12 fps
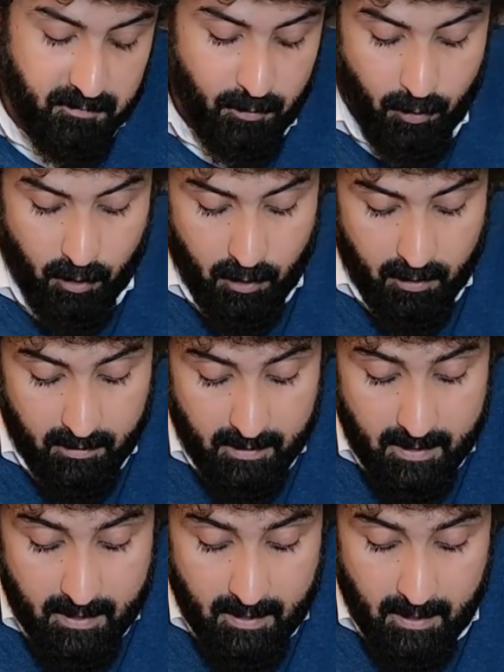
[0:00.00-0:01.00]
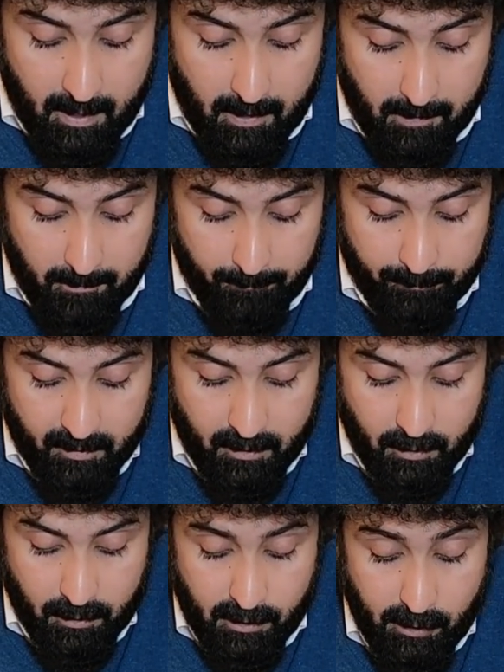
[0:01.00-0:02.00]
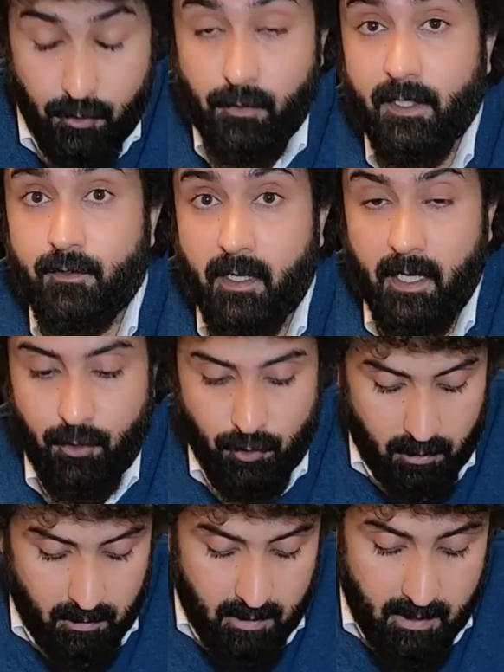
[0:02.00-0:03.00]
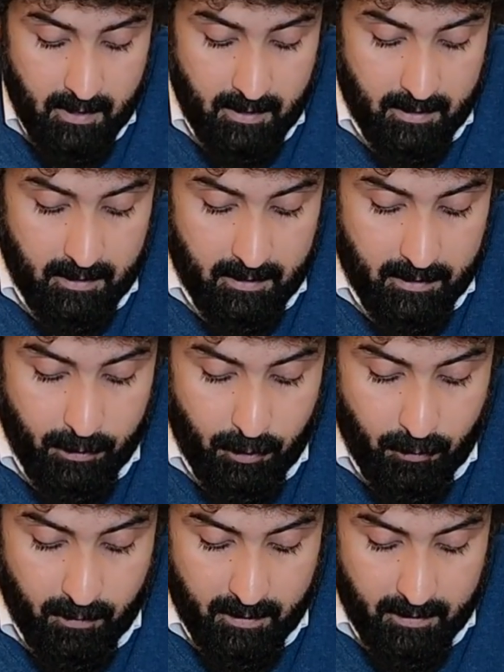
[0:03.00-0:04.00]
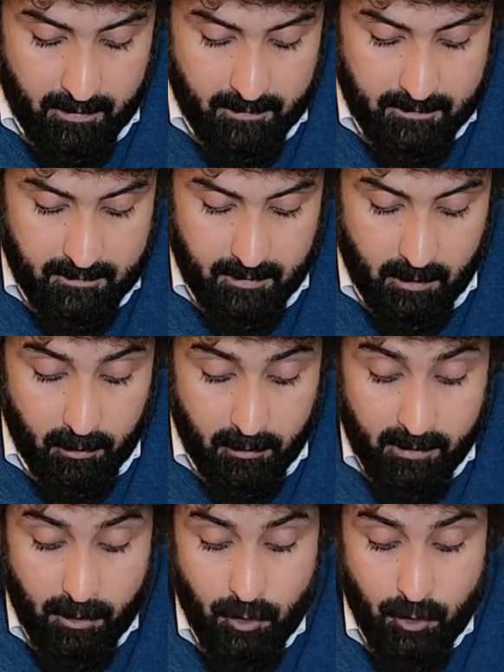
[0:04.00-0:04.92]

you're good. Teacher education, there is early